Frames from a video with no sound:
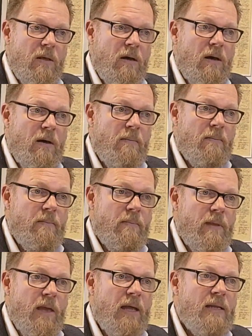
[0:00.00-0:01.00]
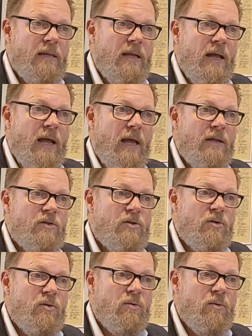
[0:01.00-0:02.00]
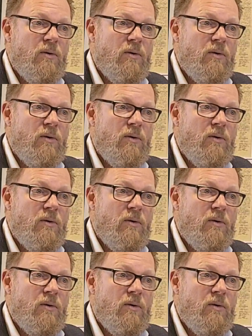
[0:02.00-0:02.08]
and to